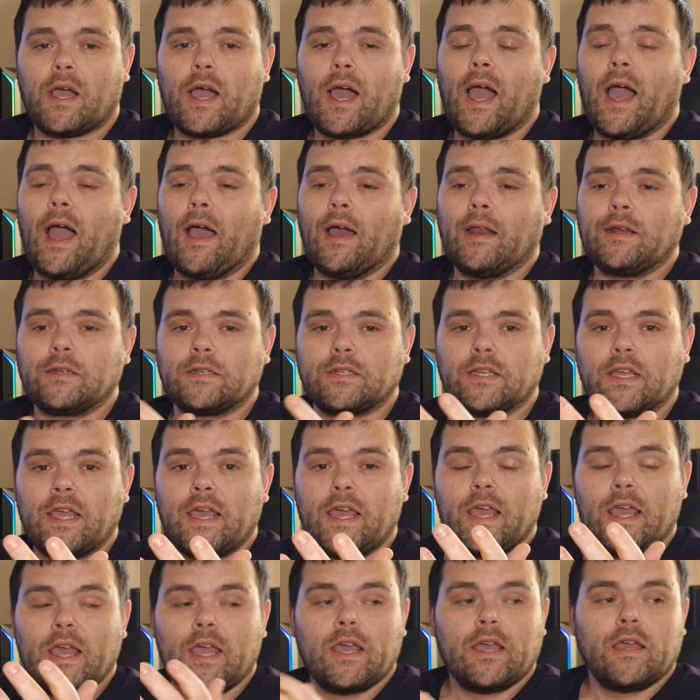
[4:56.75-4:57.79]
And
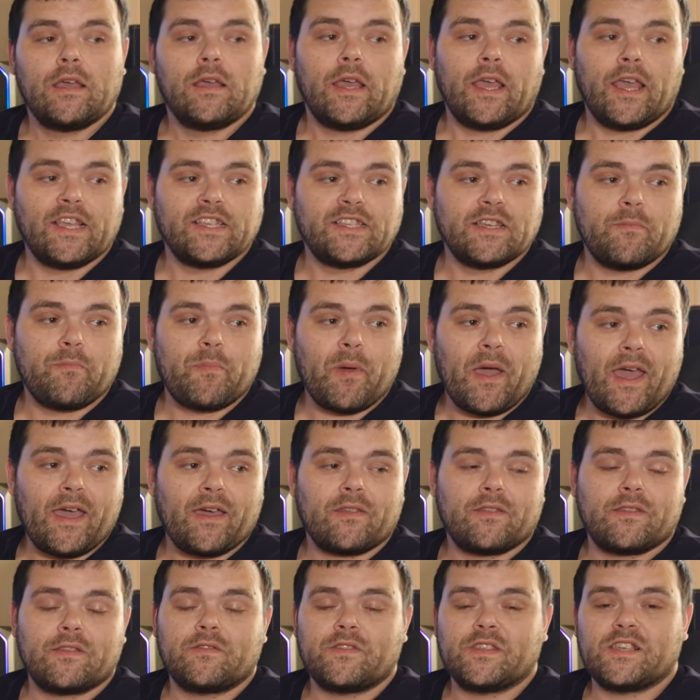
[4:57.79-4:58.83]
is it
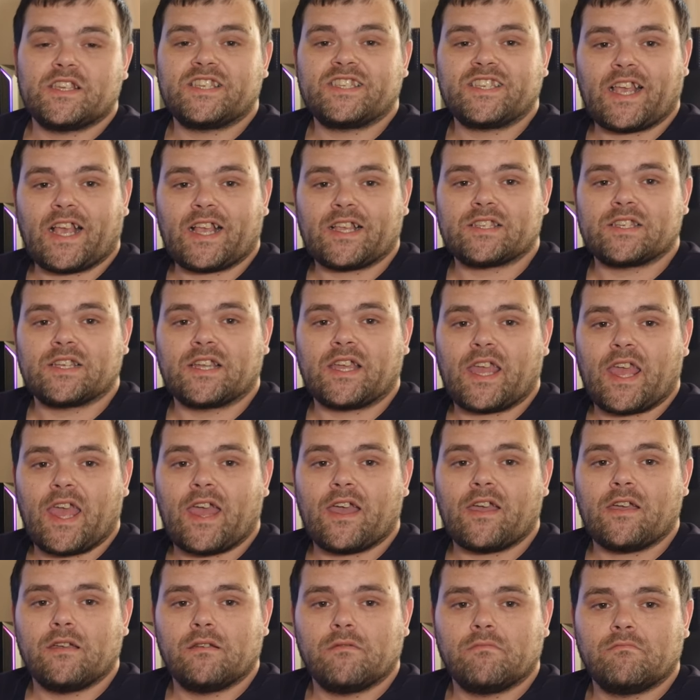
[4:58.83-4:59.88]
better than the Assassin
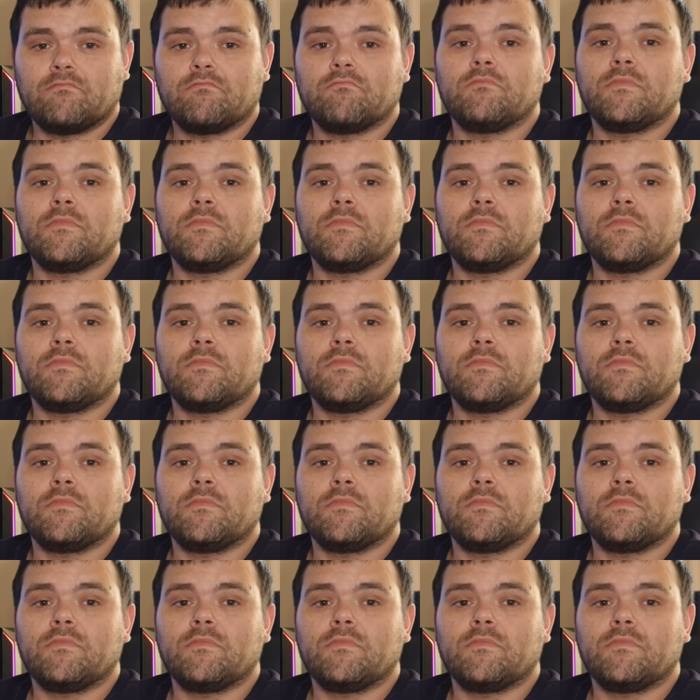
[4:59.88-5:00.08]
King?